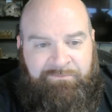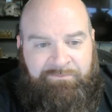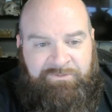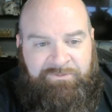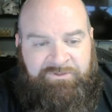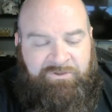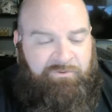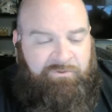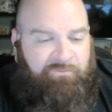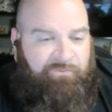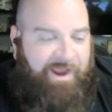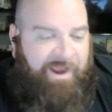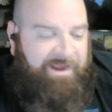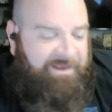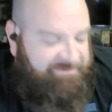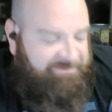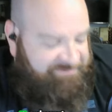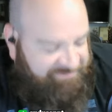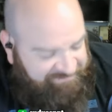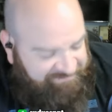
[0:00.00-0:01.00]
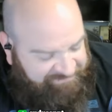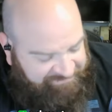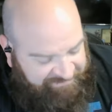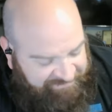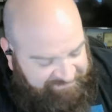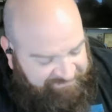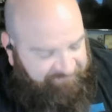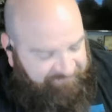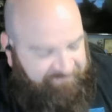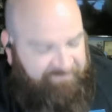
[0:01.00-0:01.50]
So the ratings this
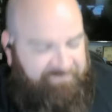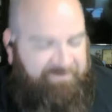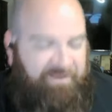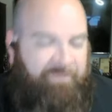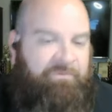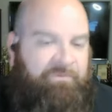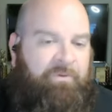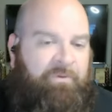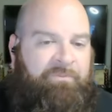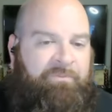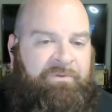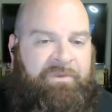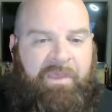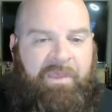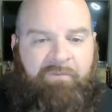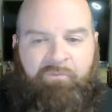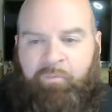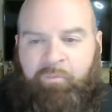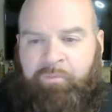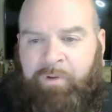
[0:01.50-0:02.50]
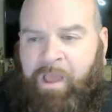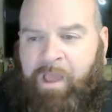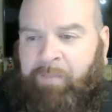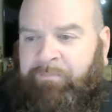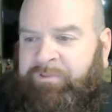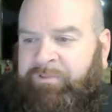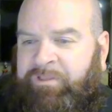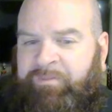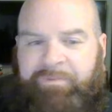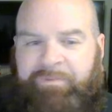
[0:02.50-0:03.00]
season for the W N B A will
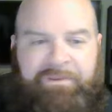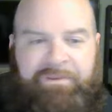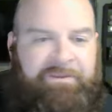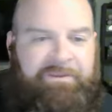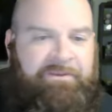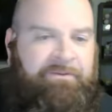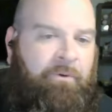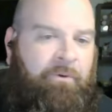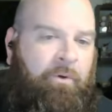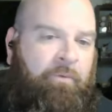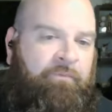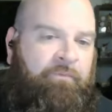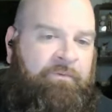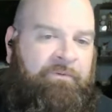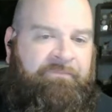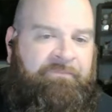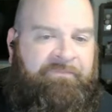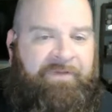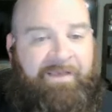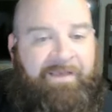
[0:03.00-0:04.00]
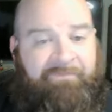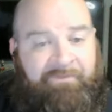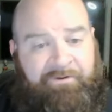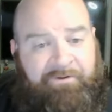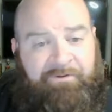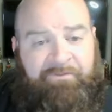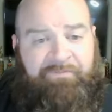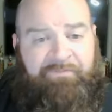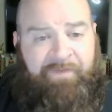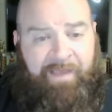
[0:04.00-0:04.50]
probably be over five
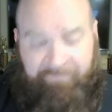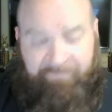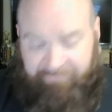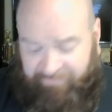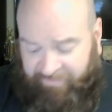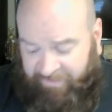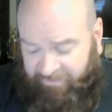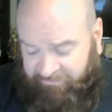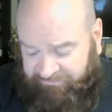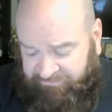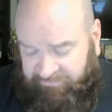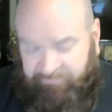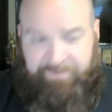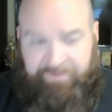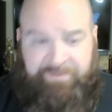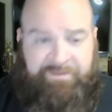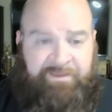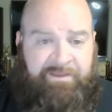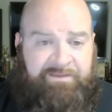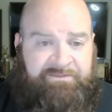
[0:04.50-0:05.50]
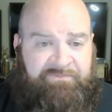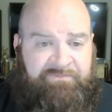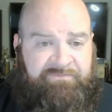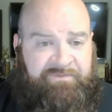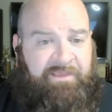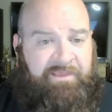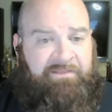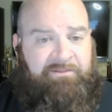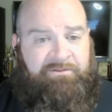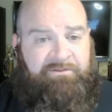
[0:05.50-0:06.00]
hundred five thousand because of
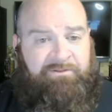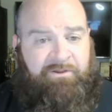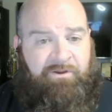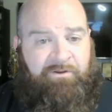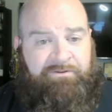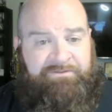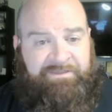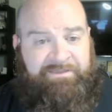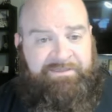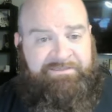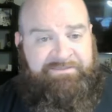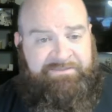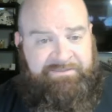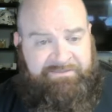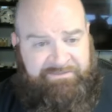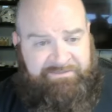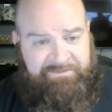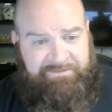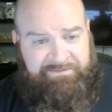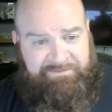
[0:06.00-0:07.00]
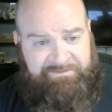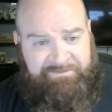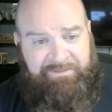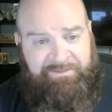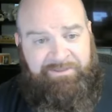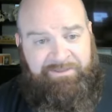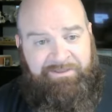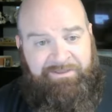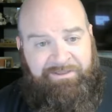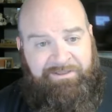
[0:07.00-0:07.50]
Caitlin Clark's existence
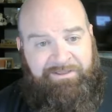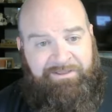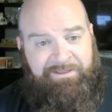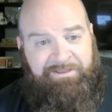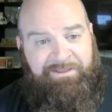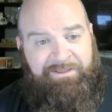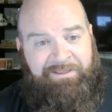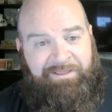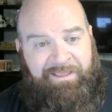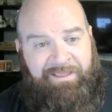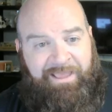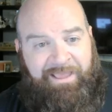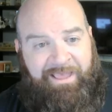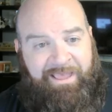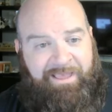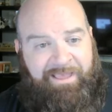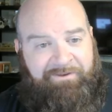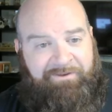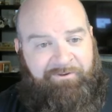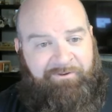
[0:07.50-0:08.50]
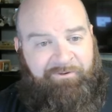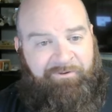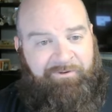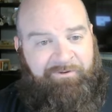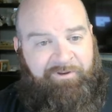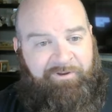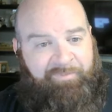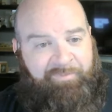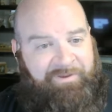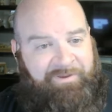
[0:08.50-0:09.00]
and
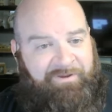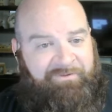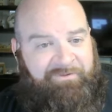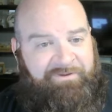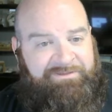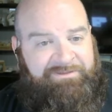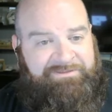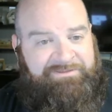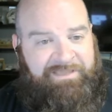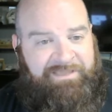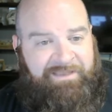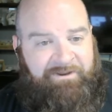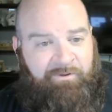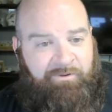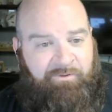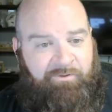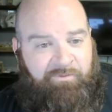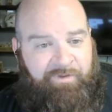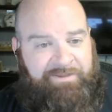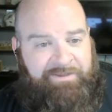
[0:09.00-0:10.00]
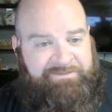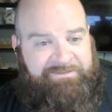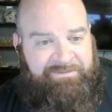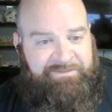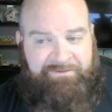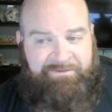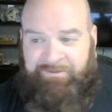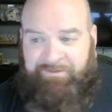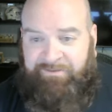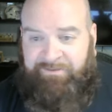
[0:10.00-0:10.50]
her appearance and her
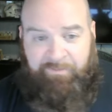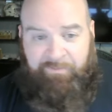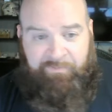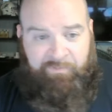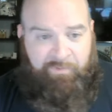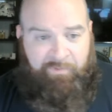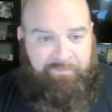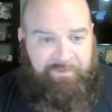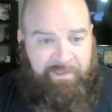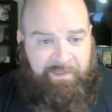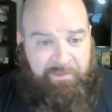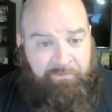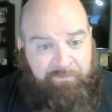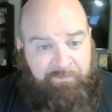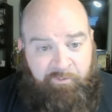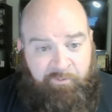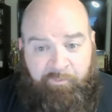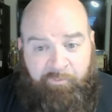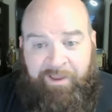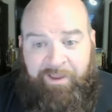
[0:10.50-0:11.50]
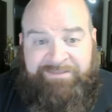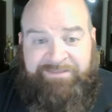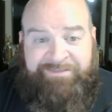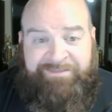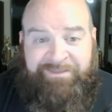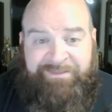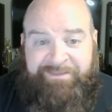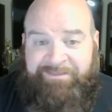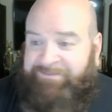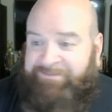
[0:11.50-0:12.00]
gracing the W N B A with her
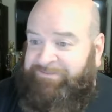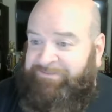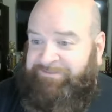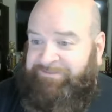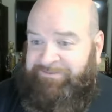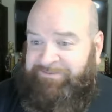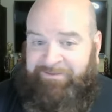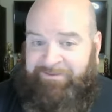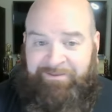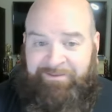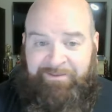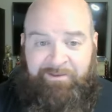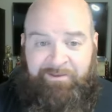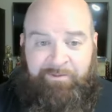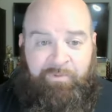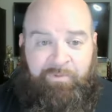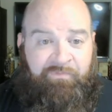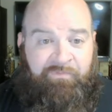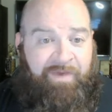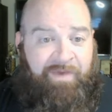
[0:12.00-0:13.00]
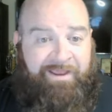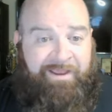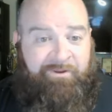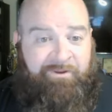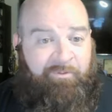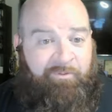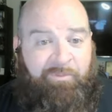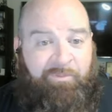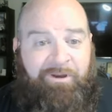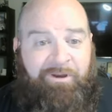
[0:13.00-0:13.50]
presence, providing
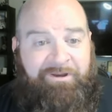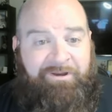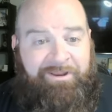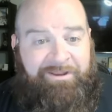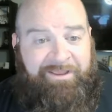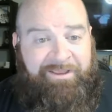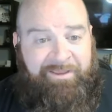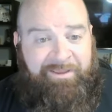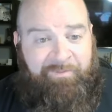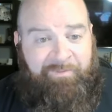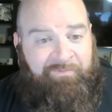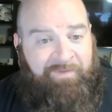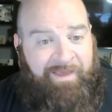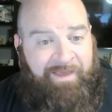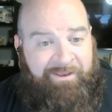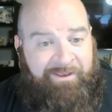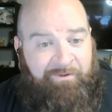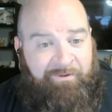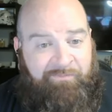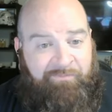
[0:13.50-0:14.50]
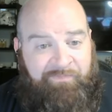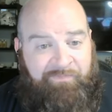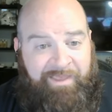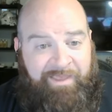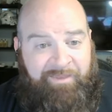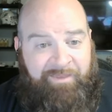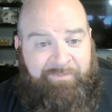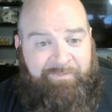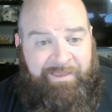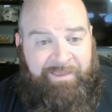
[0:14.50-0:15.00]
her marketing, providing her
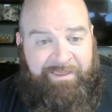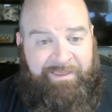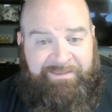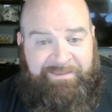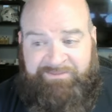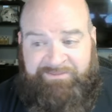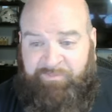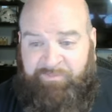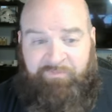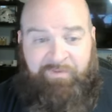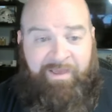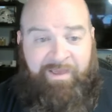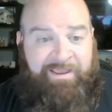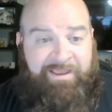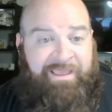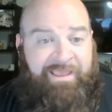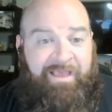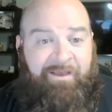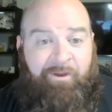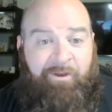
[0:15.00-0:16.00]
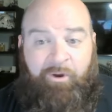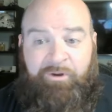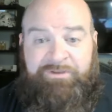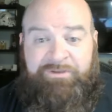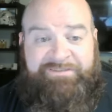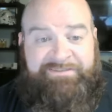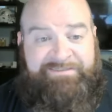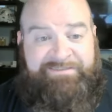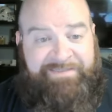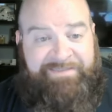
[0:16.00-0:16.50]
fan base, providing her
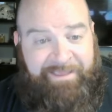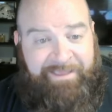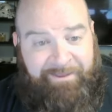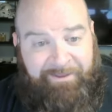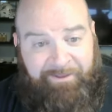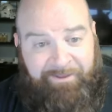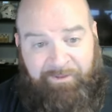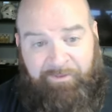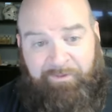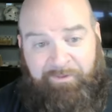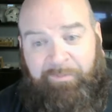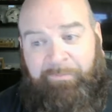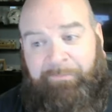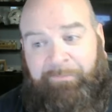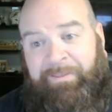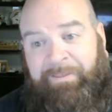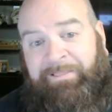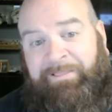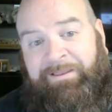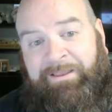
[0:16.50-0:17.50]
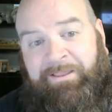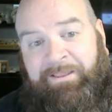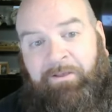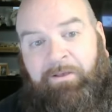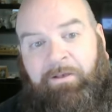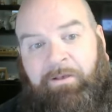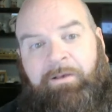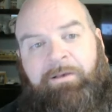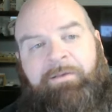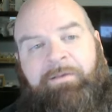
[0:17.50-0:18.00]
skill, her
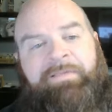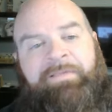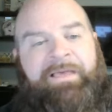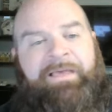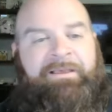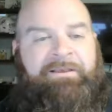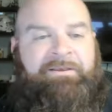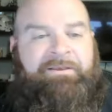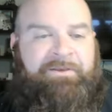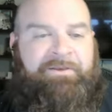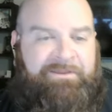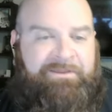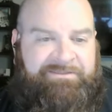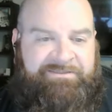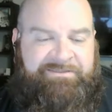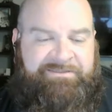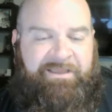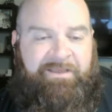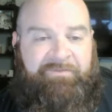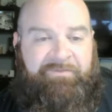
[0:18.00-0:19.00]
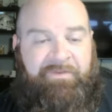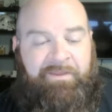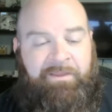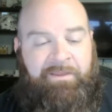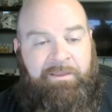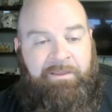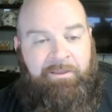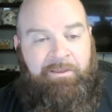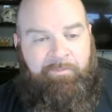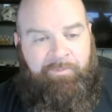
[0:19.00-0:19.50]
ability, all that good stuff.
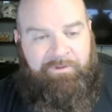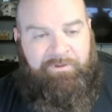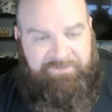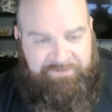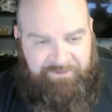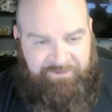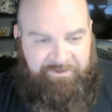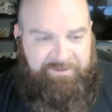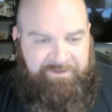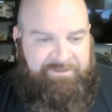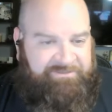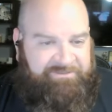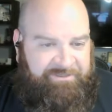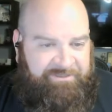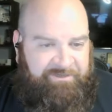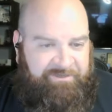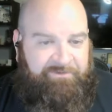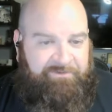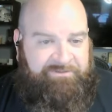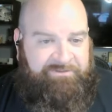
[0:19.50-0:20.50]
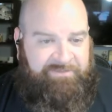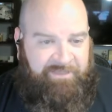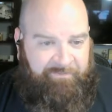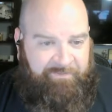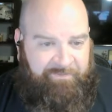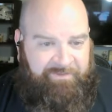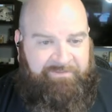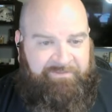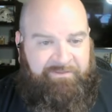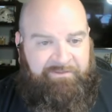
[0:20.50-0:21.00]
But you're going to sit here and tell
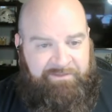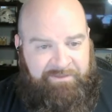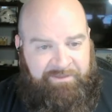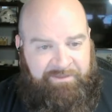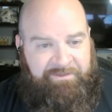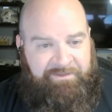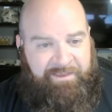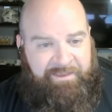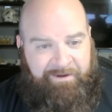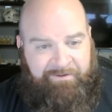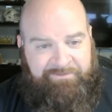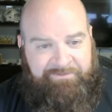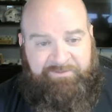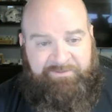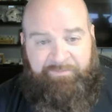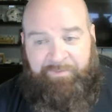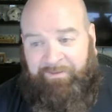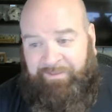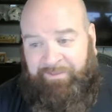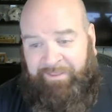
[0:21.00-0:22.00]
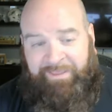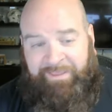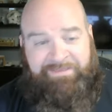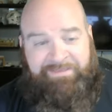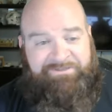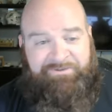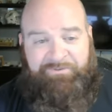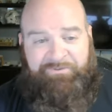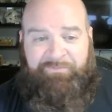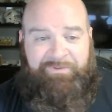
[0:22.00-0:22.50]
me that the league cares about
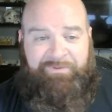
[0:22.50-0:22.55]
A'ja